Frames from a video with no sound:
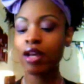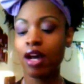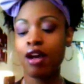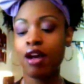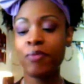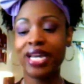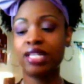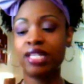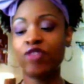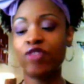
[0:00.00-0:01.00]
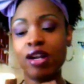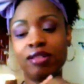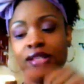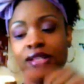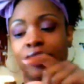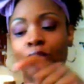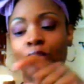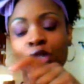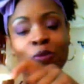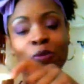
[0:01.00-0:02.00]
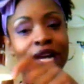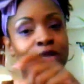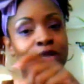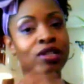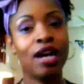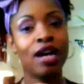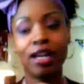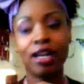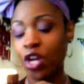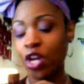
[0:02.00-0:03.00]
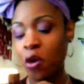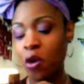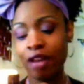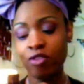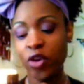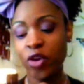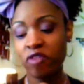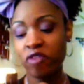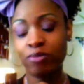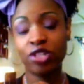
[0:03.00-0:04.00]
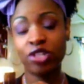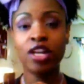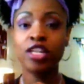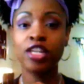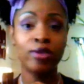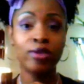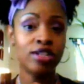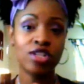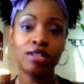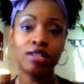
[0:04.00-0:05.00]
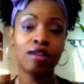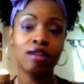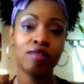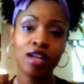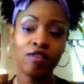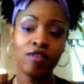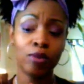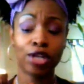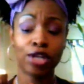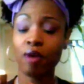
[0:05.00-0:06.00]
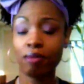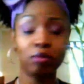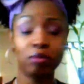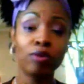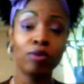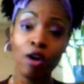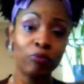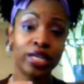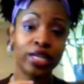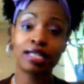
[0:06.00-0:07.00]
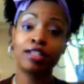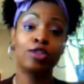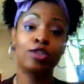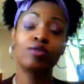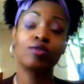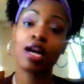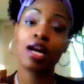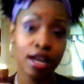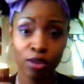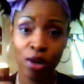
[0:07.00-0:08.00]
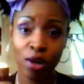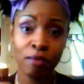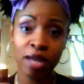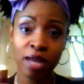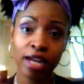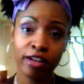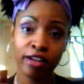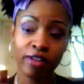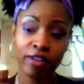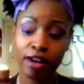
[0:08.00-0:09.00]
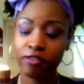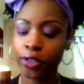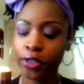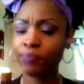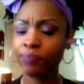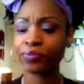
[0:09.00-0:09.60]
As far as this Sultry Spice one, I don't know. I don't know if I'm just going to use it just to get rid of it, which I probably won't, because I do not like the way it made my hair feel.